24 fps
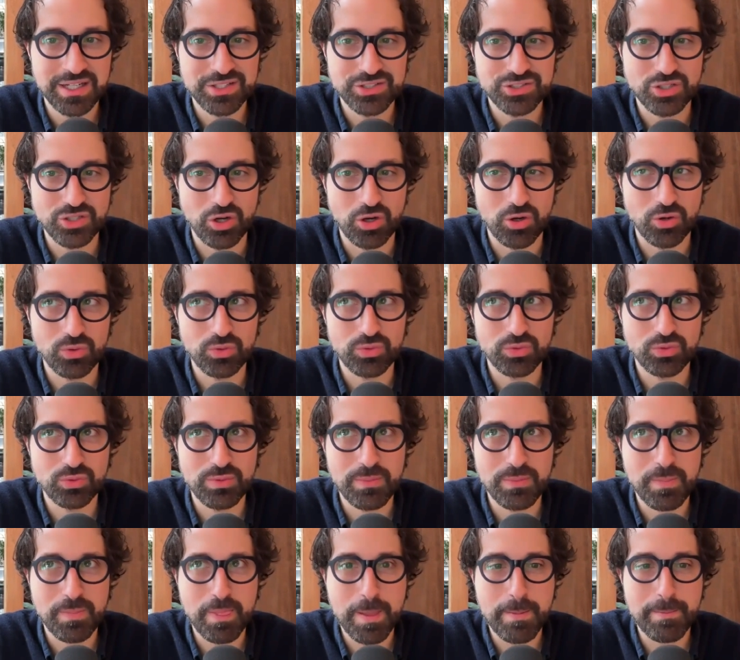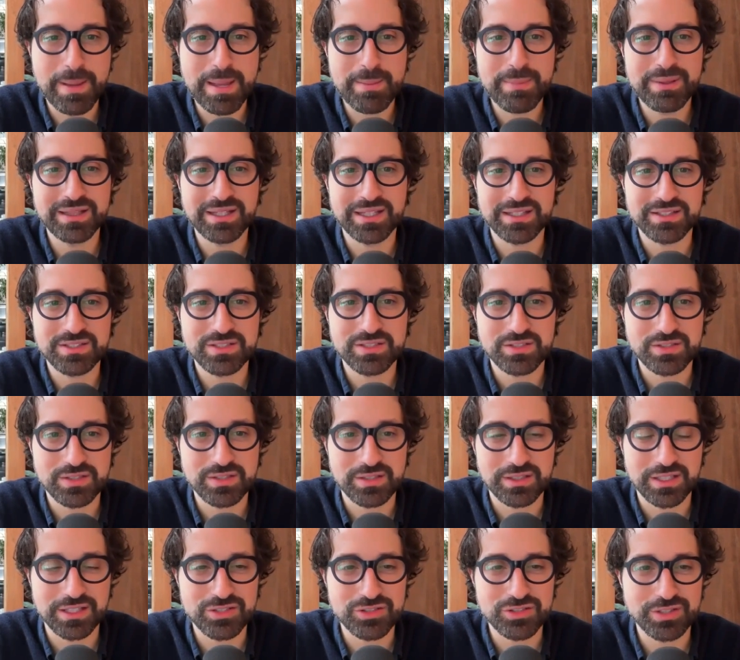So maybe let's
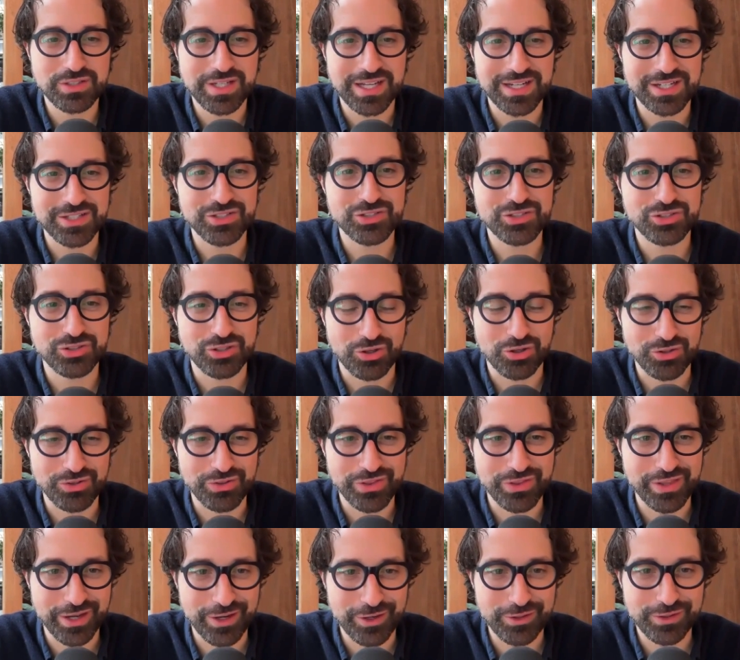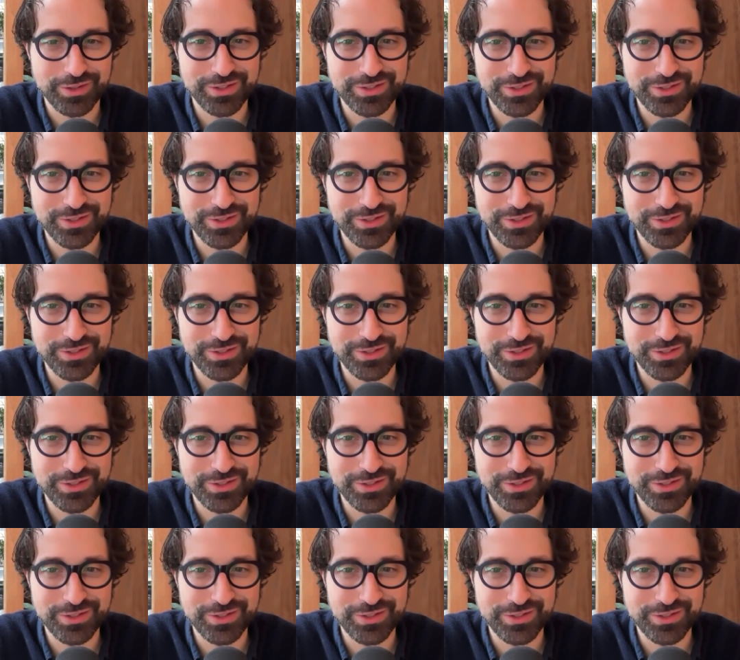kind of start there.